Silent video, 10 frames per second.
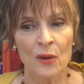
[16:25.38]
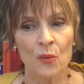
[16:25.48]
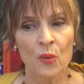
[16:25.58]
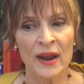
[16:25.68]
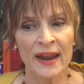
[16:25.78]

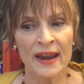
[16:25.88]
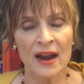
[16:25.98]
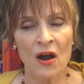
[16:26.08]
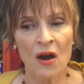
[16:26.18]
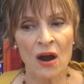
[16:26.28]
we
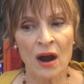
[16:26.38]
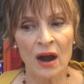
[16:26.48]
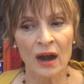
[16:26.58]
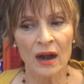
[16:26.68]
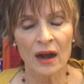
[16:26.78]

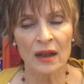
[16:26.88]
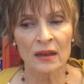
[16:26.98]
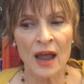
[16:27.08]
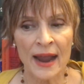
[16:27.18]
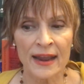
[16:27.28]
are
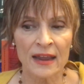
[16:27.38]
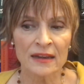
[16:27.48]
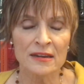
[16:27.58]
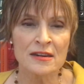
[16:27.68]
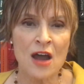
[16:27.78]

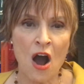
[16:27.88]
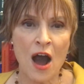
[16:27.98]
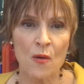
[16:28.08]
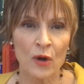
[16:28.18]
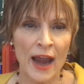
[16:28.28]

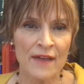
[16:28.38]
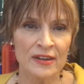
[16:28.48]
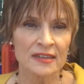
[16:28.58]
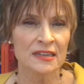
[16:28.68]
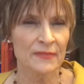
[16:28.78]
we're
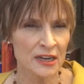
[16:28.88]
having some